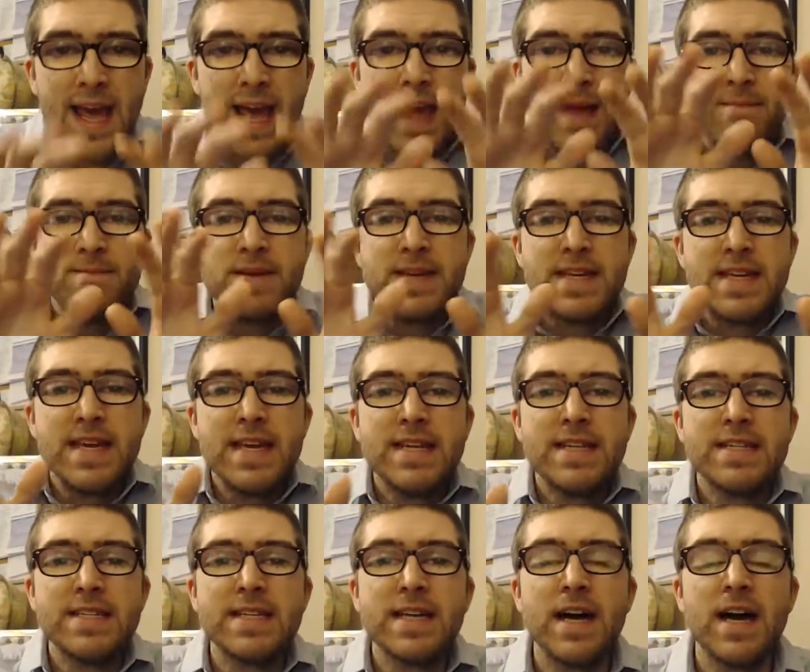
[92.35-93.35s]
and
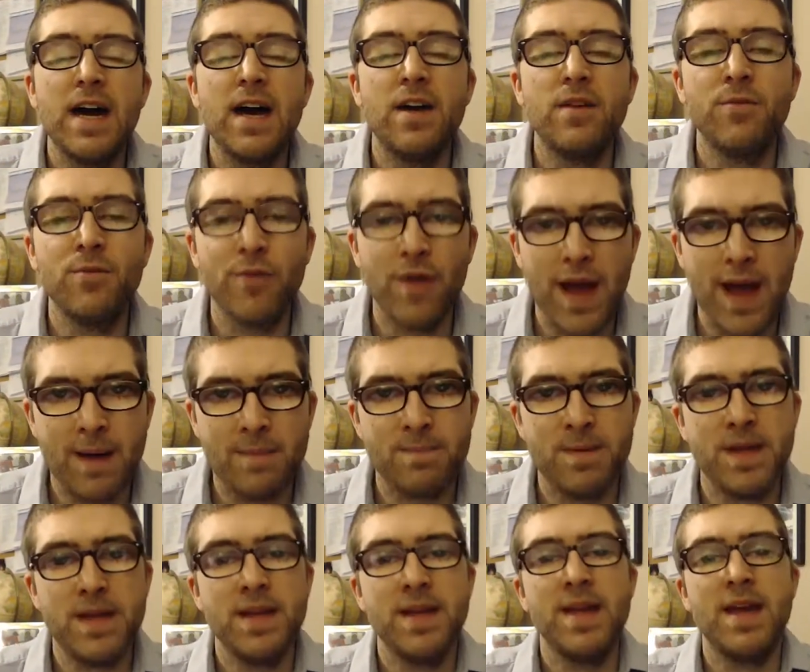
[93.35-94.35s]
begin to unwrap
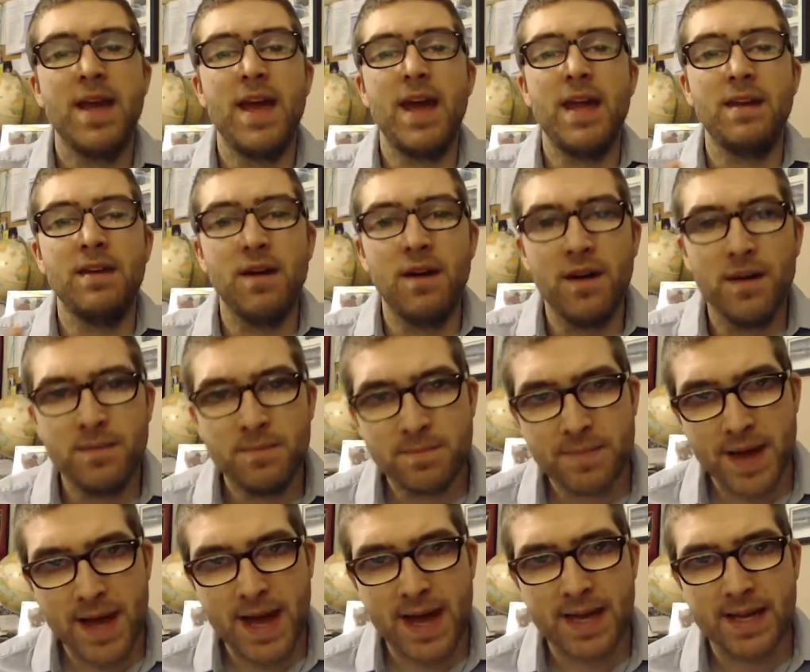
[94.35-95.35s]
it and
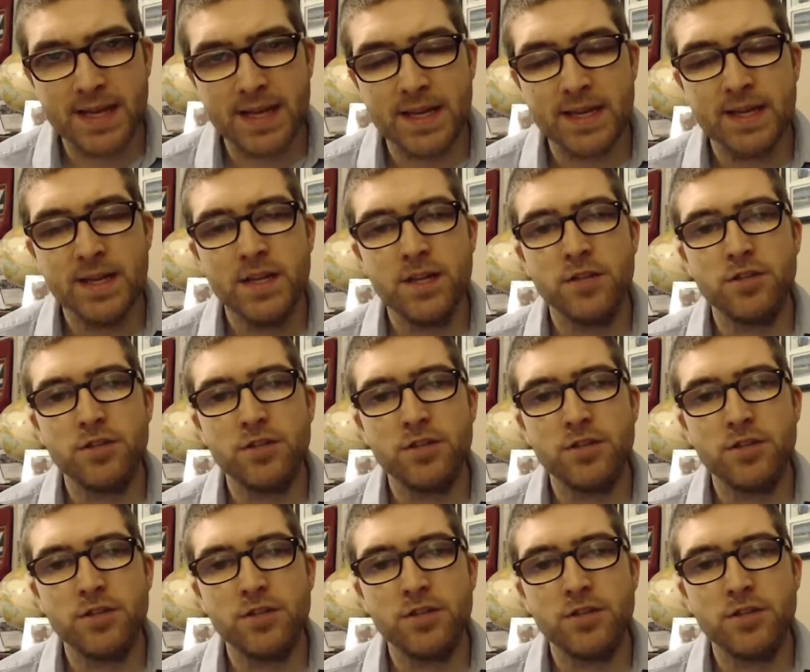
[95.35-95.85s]
unpack it